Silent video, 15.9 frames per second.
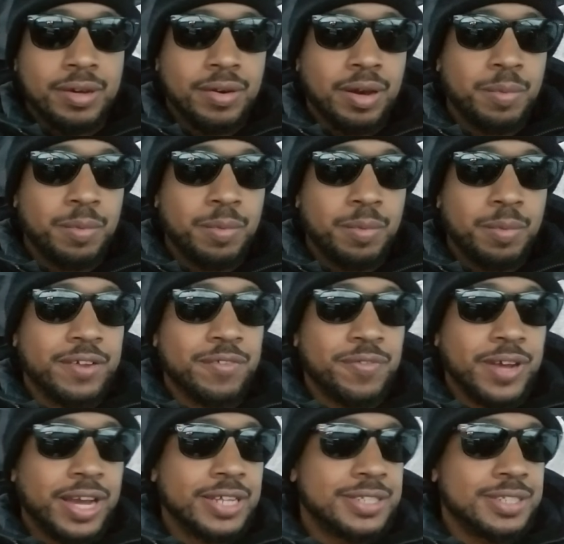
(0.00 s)
I'm going to try to
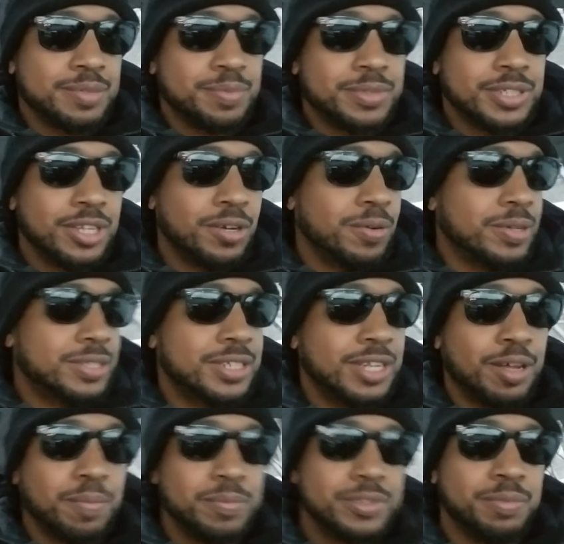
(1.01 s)
find some snow or
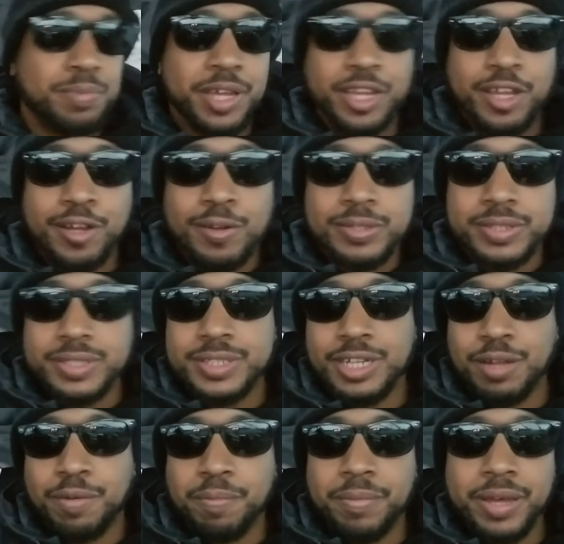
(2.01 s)
something, some hills or
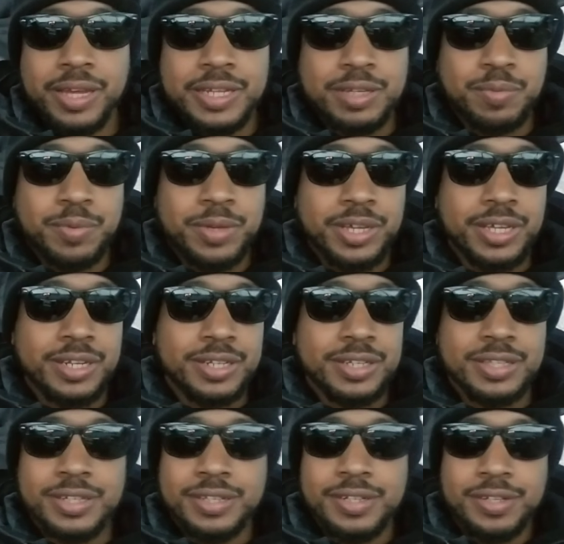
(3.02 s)
something, man, that we can
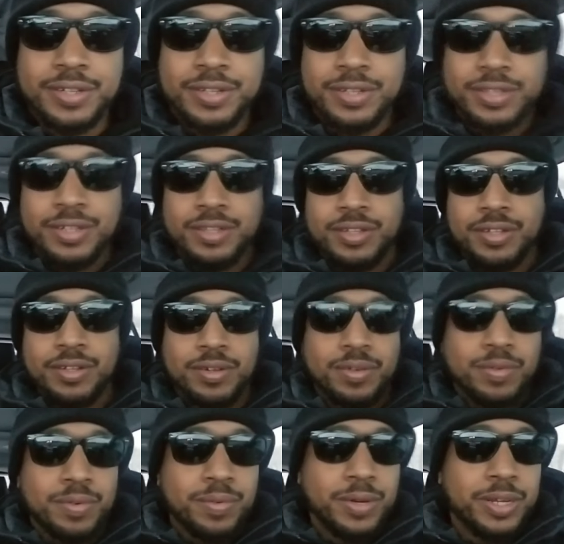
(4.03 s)

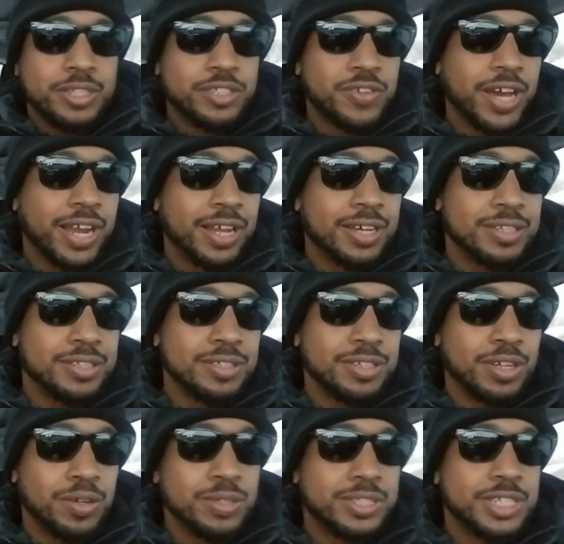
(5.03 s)
try to,
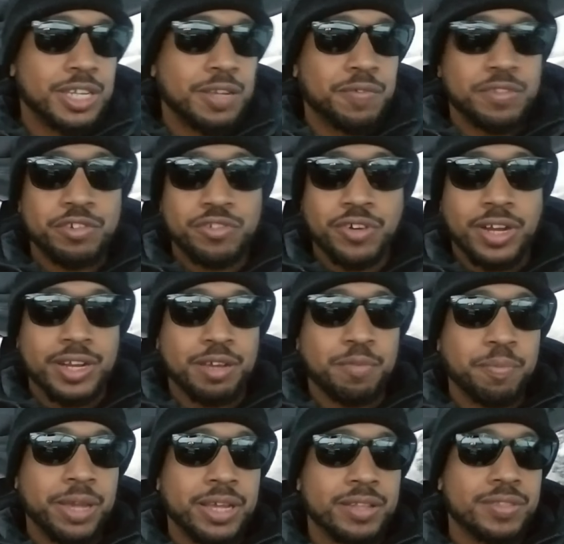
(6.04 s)
you know, see if the truck
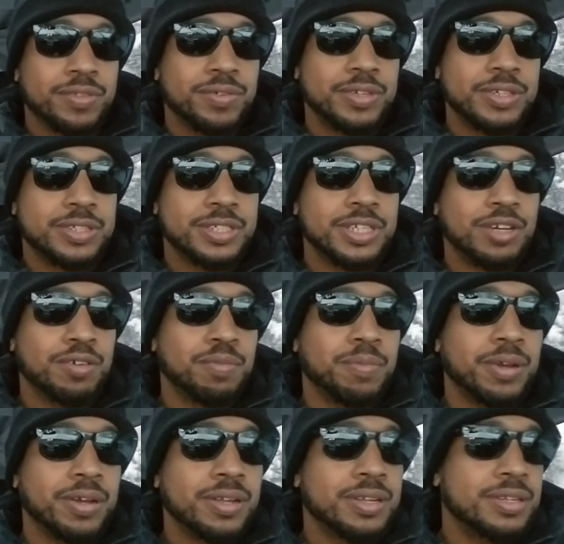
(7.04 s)
can make it through the snow,
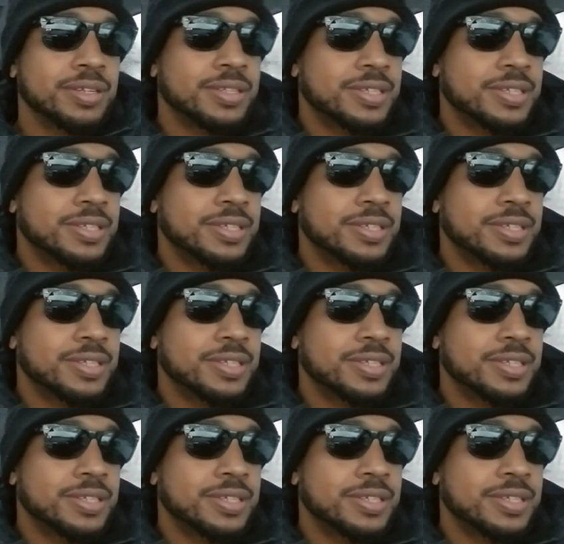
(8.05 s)
man.